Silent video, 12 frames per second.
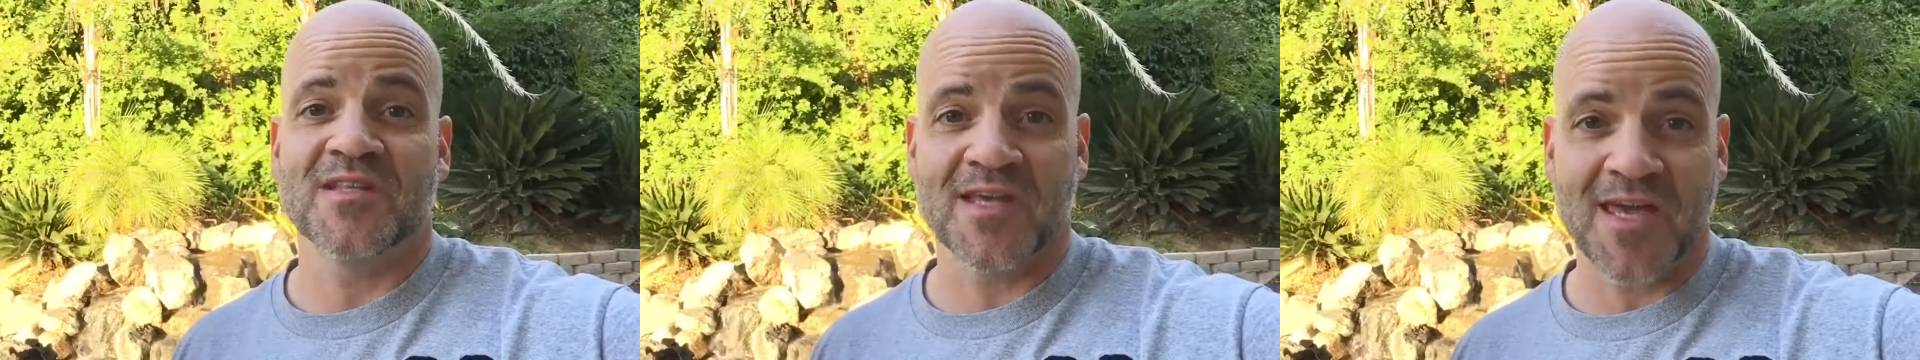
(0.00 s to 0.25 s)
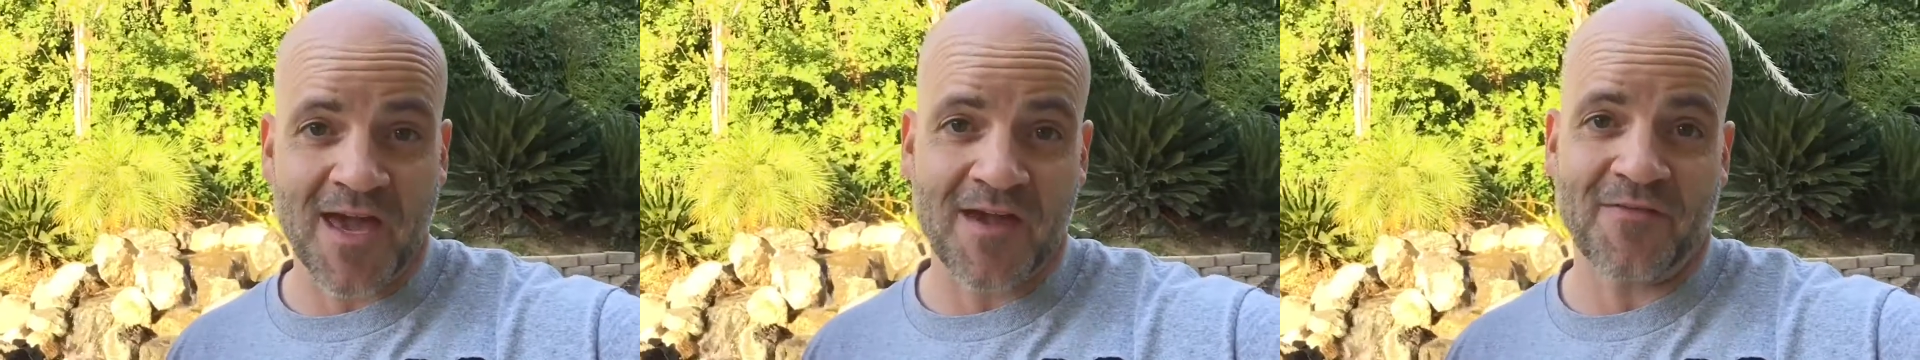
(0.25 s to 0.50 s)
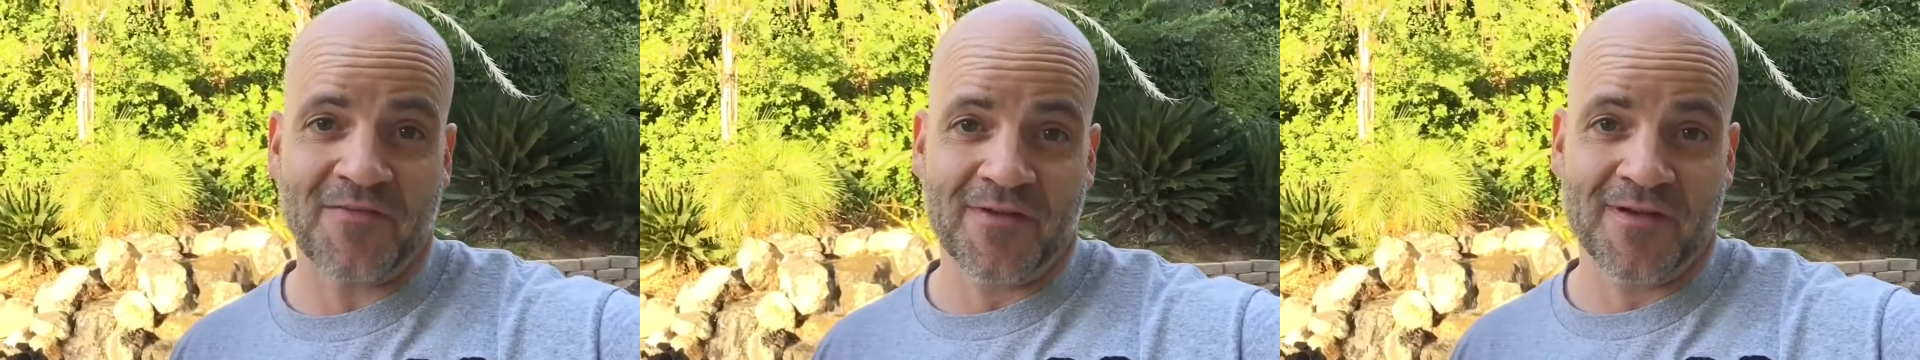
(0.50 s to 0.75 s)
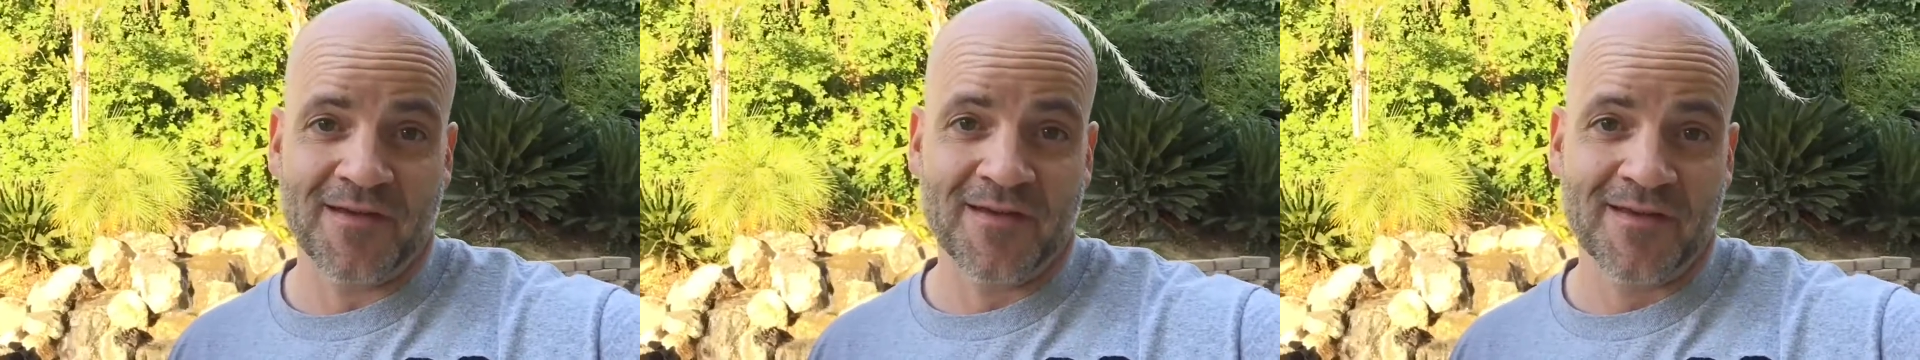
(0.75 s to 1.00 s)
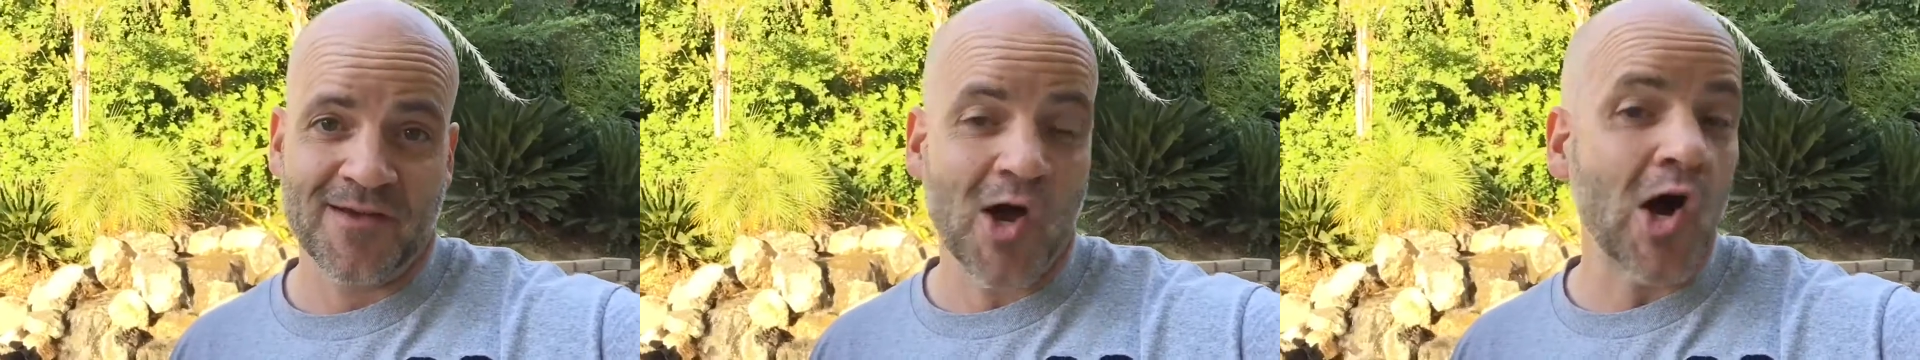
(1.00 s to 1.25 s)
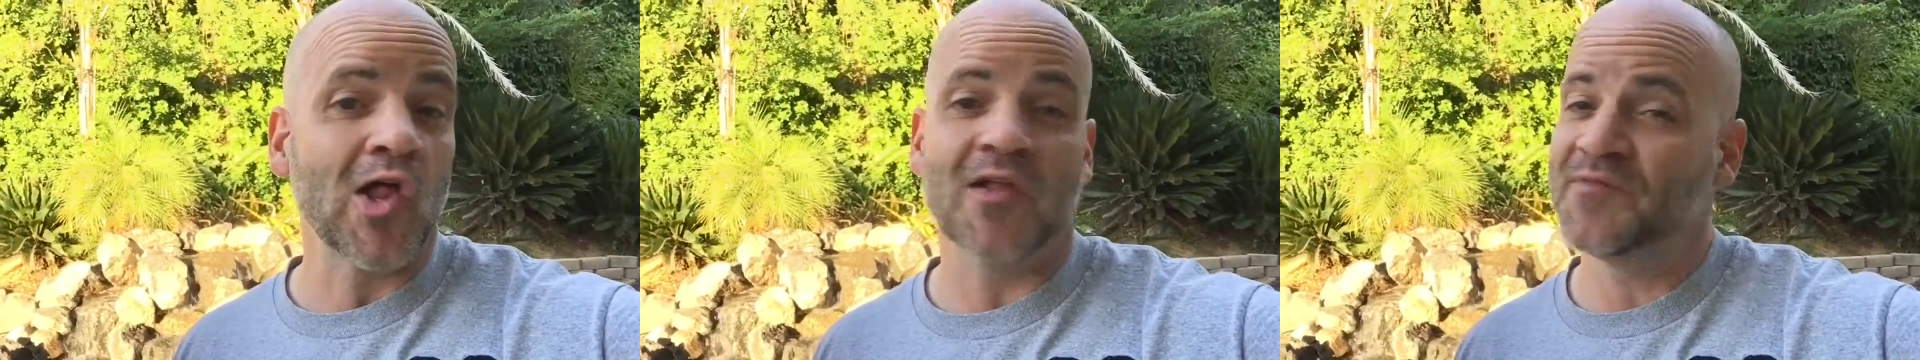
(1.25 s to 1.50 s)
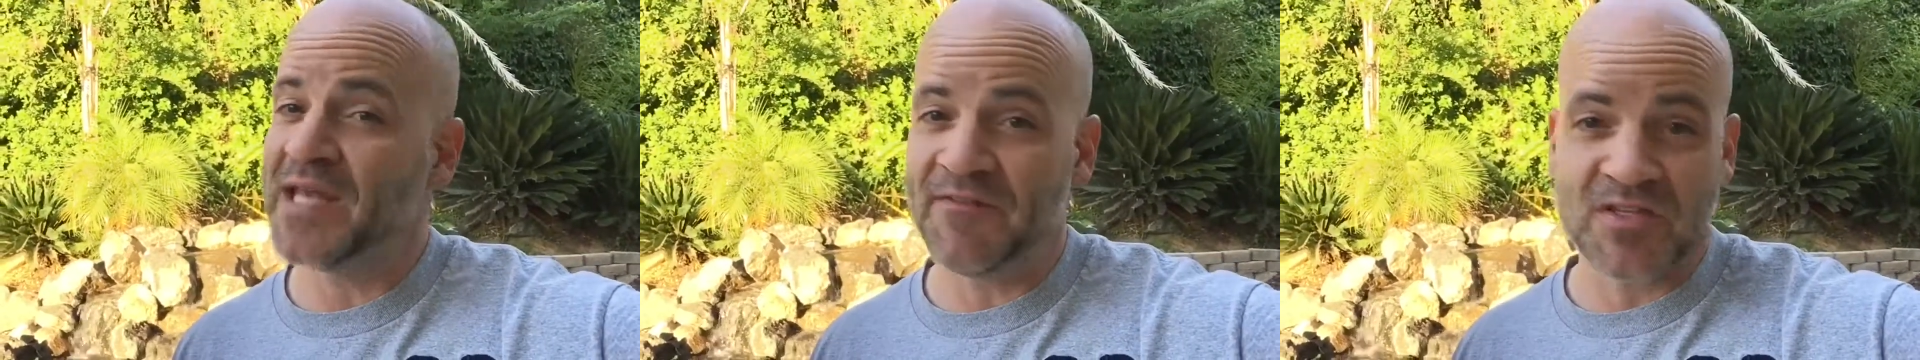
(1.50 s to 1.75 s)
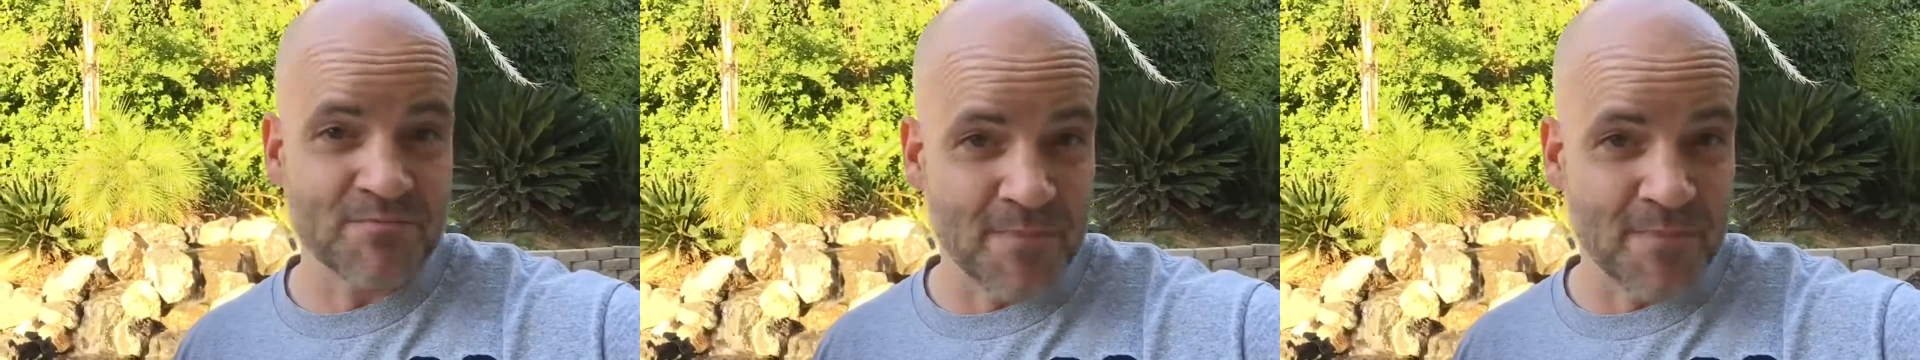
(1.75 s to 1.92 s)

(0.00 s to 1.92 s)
in the cave. All of David's